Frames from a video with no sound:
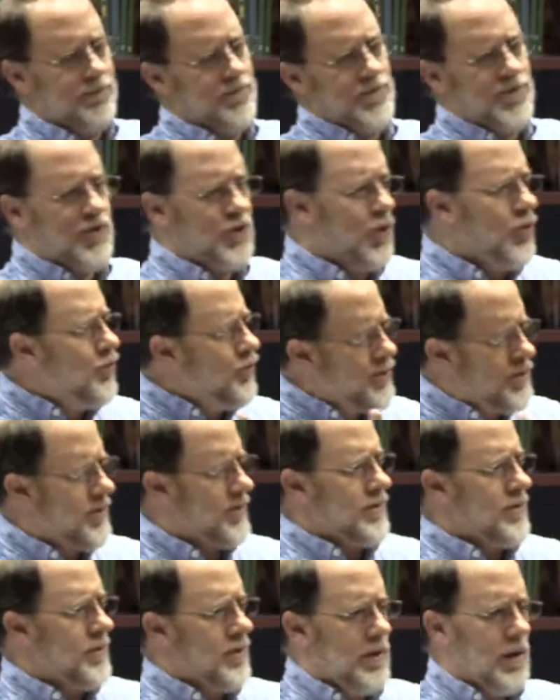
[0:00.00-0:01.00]

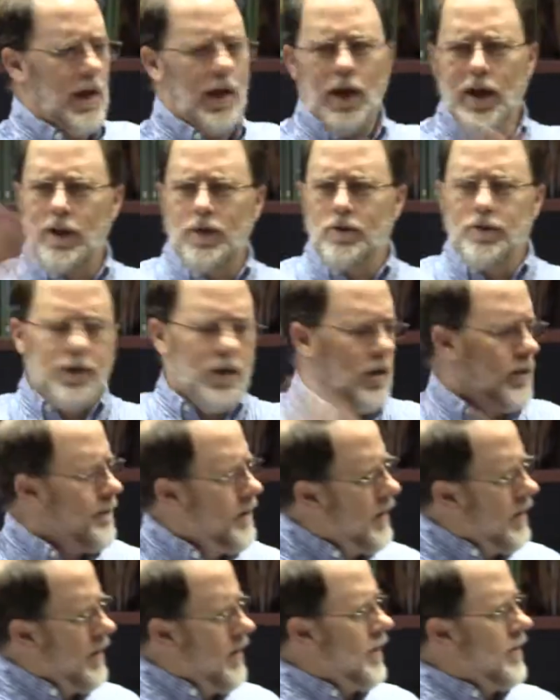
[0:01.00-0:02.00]
Zeus. I don't
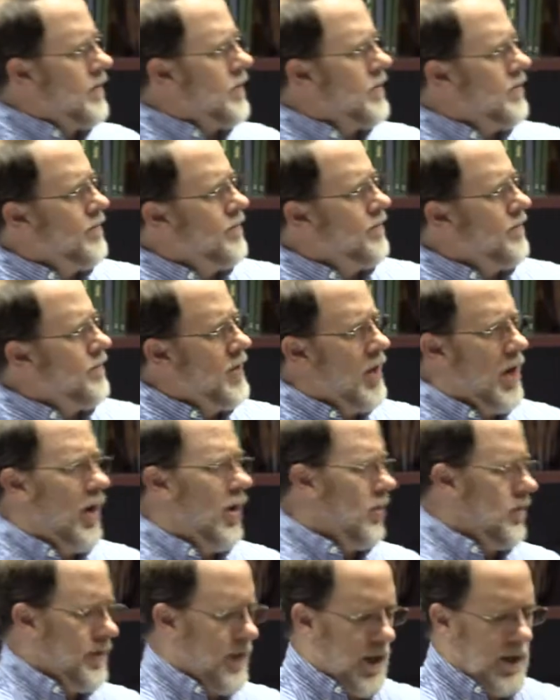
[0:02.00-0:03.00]
know.
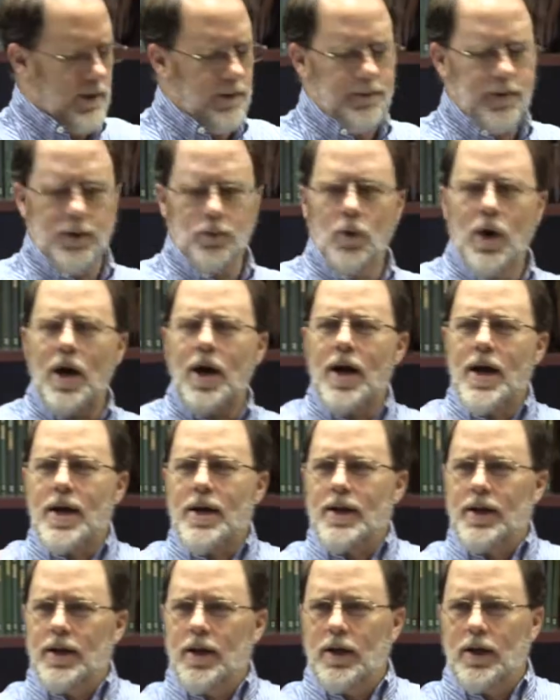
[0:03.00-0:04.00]
no, not
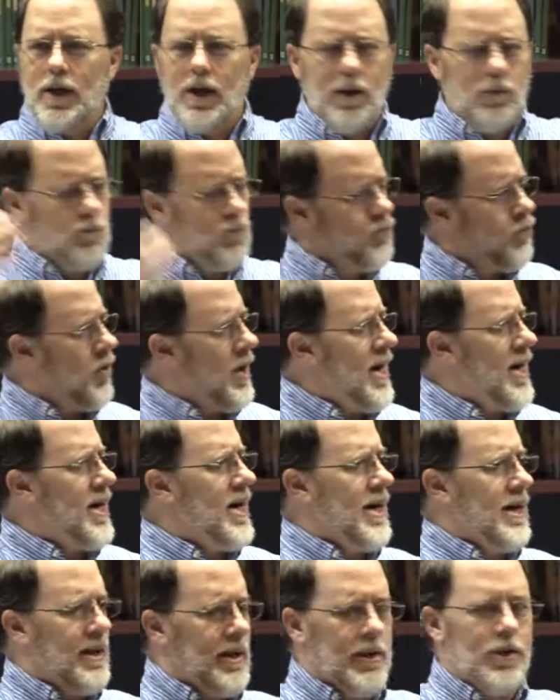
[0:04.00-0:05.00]
why. Uh,
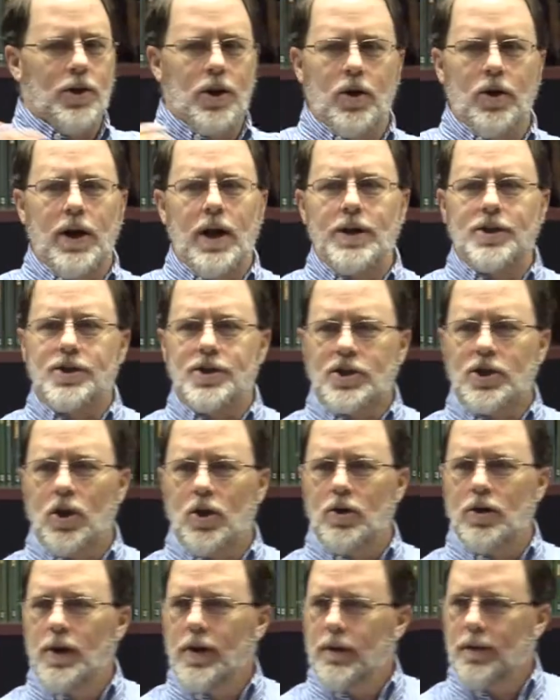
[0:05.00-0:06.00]
why you know? And I just
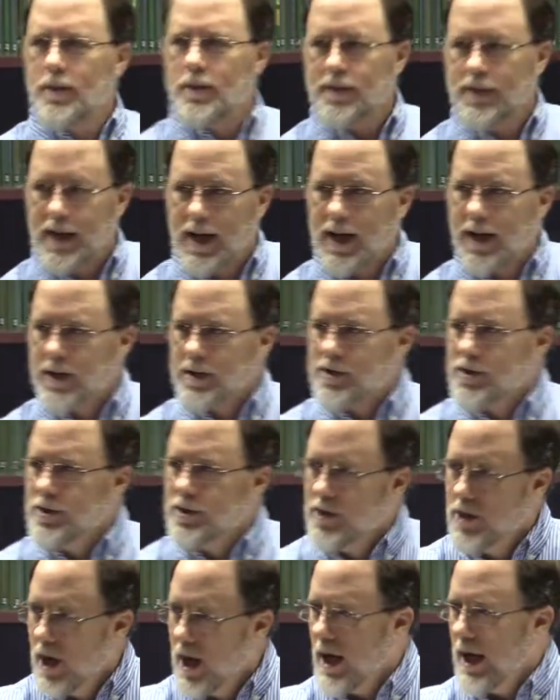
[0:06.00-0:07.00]
go. That is
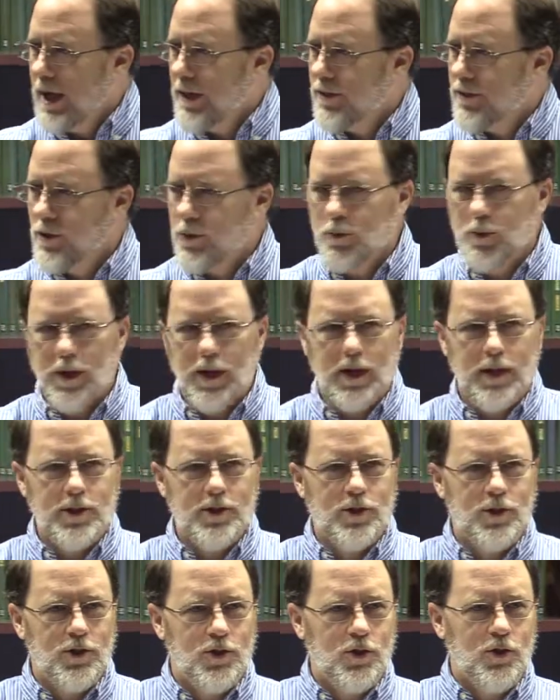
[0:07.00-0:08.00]
not the way
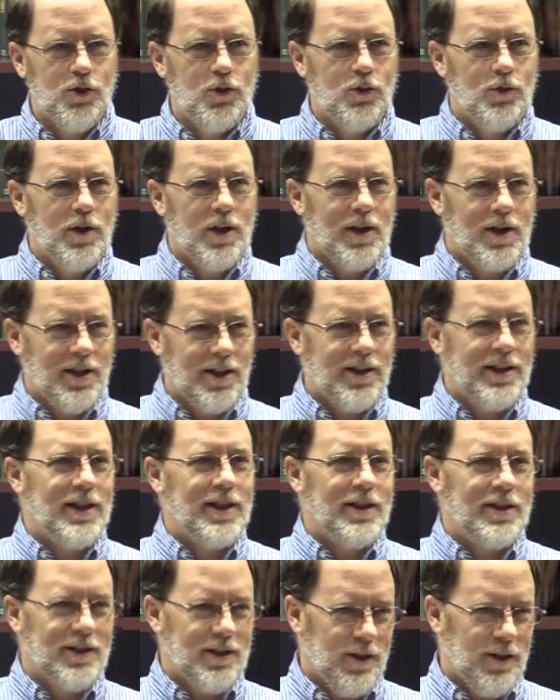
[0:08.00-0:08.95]
to do a clean